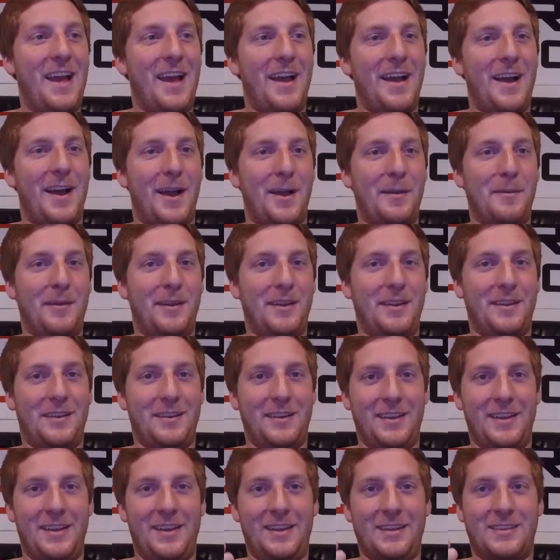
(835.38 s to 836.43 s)
I mean,
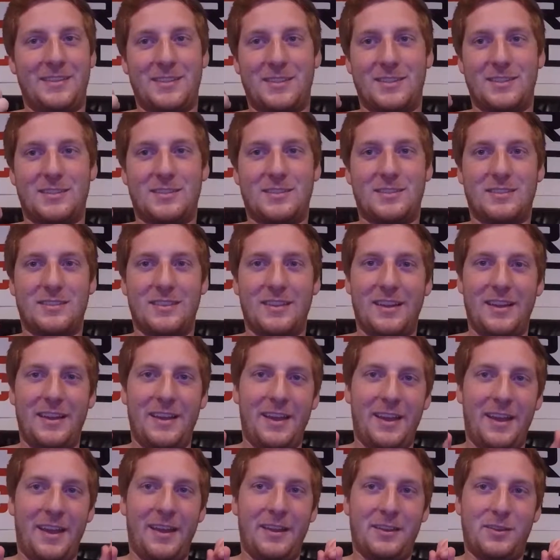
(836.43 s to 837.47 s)
it's
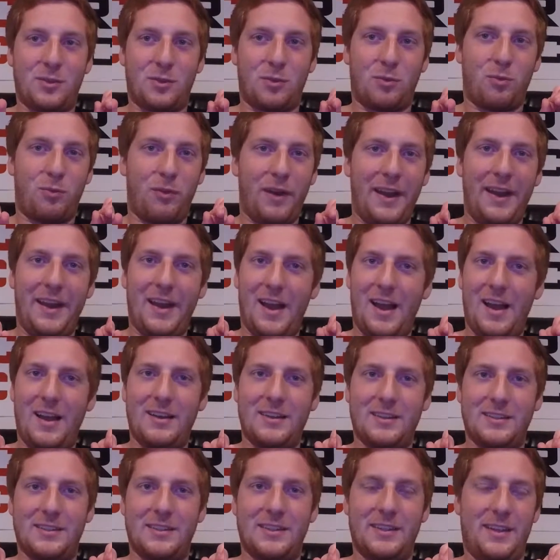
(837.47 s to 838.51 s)
great,
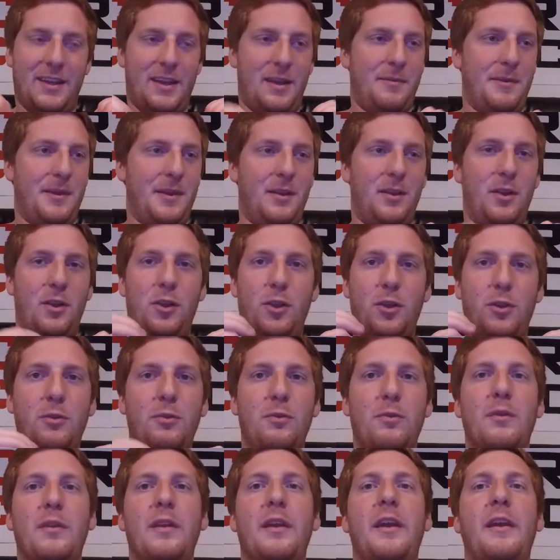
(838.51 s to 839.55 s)
honestly. I
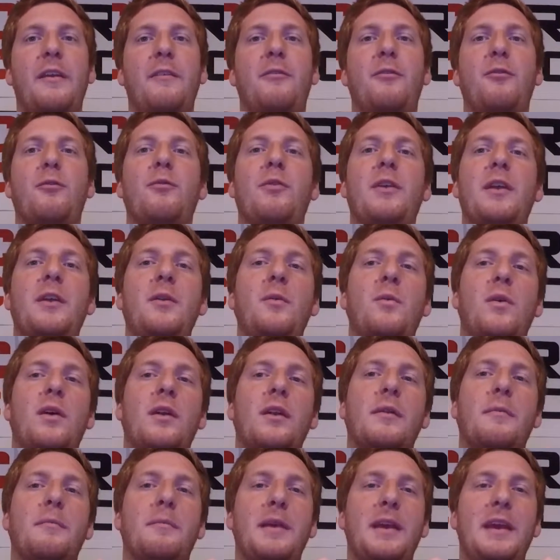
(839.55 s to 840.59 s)
mean, if you really want
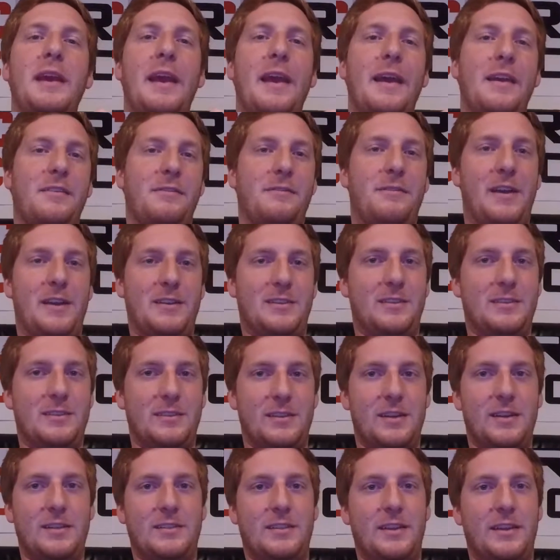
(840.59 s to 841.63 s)
to be as fast as
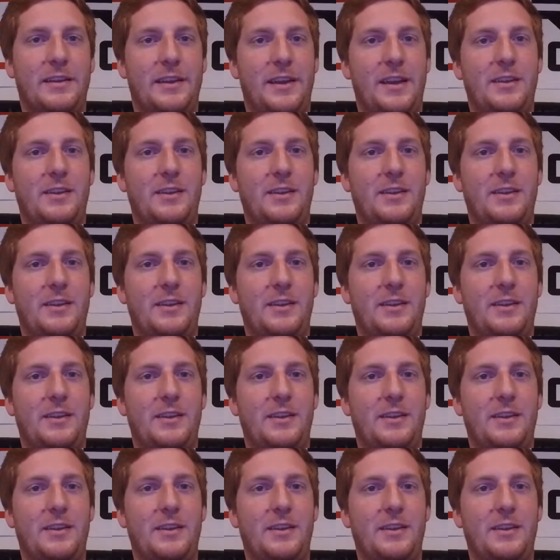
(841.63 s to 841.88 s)
an SI guy,